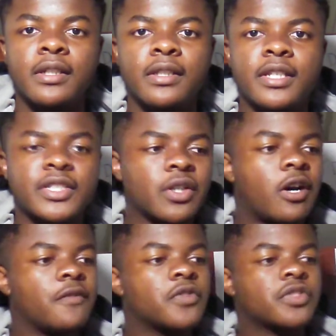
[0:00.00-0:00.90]
This
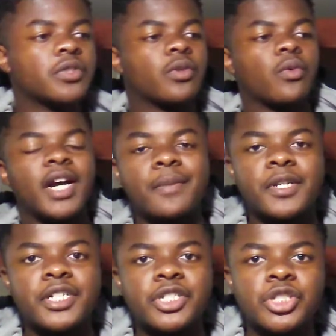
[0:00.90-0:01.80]
officer grabbed
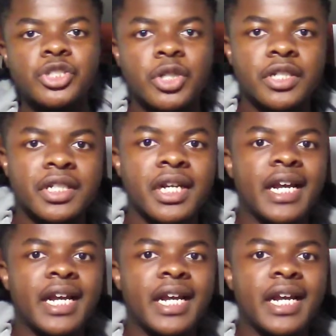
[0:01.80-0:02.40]
his shirt